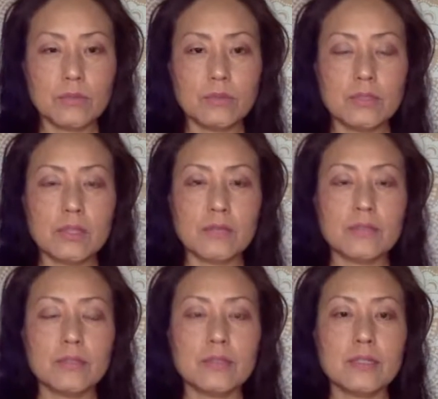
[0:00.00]
we
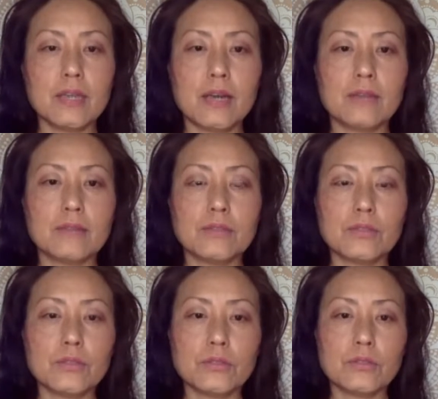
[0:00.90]
definitely have
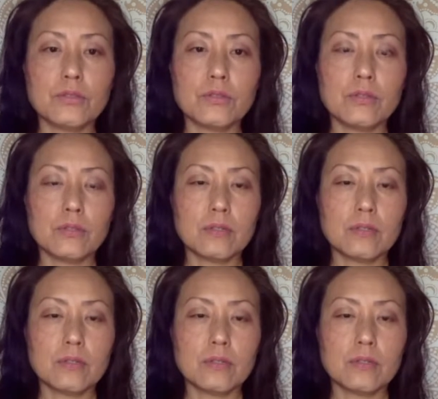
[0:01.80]
to